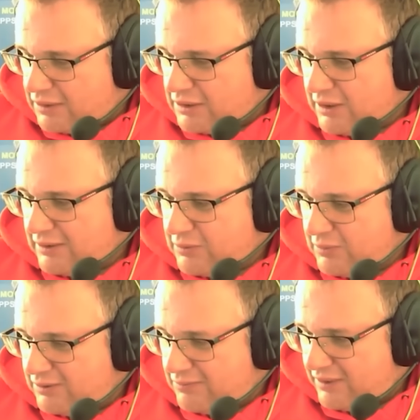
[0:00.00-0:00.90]
Hello
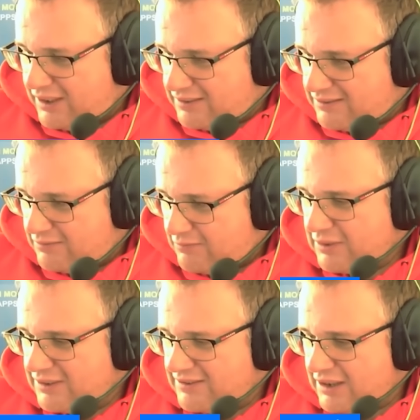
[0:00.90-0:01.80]
everyone friends,
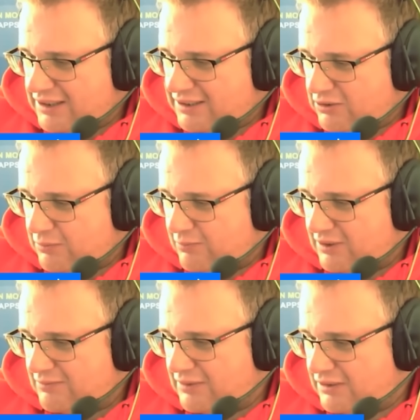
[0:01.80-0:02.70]
we decided to
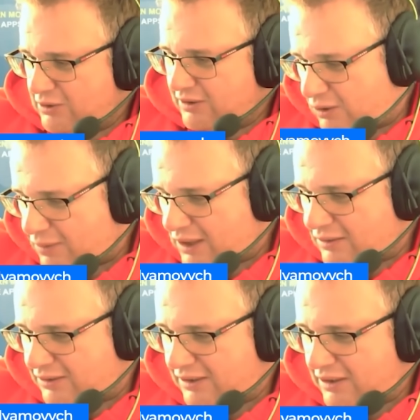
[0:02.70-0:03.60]
briefly talk
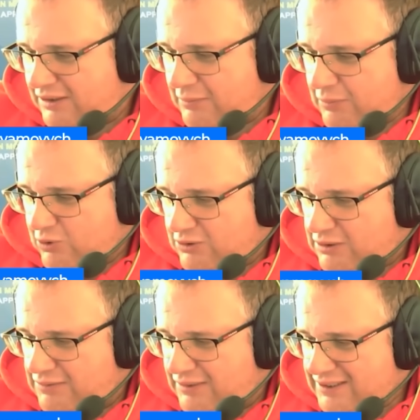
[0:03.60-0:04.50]
about such an
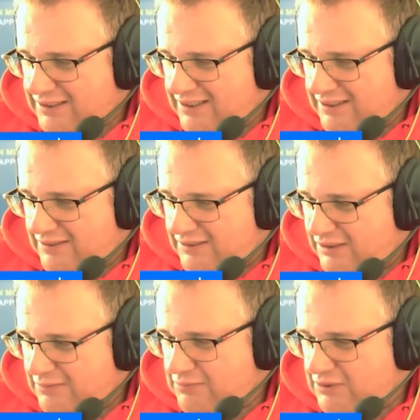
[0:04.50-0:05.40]
important thing as the
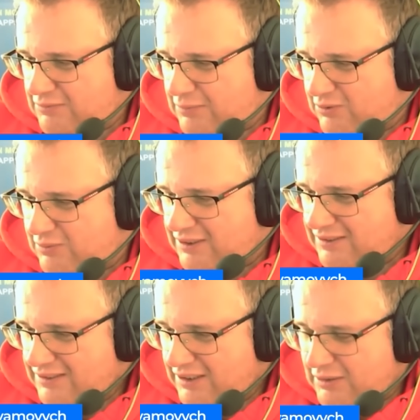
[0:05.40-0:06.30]
difference
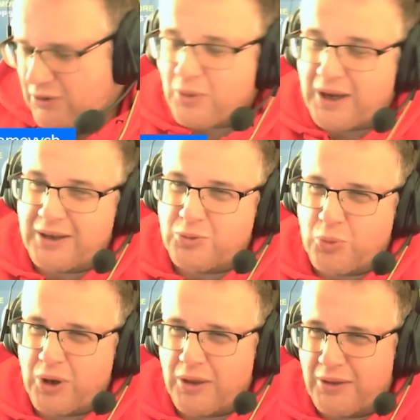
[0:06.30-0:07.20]
between 0 and
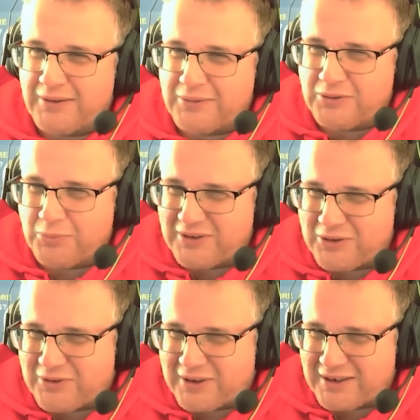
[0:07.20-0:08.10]
1,
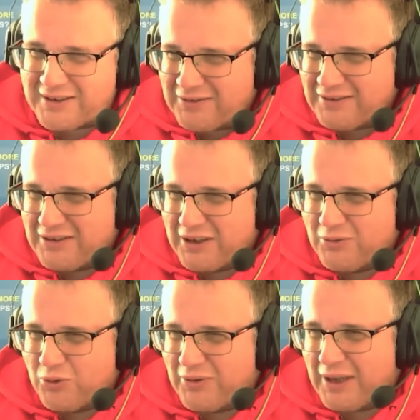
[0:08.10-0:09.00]
specifically the
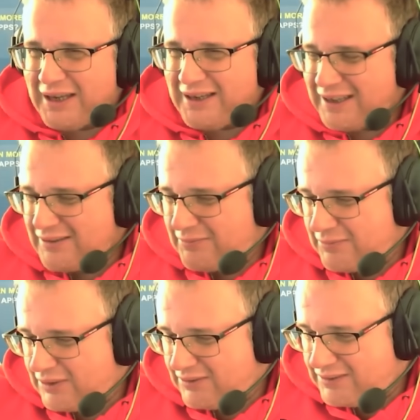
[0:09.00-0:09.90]
0 day and the
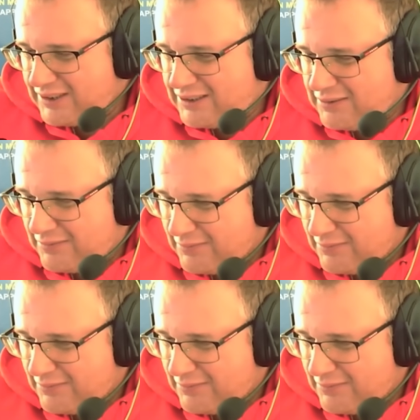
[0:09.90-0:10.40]
first day.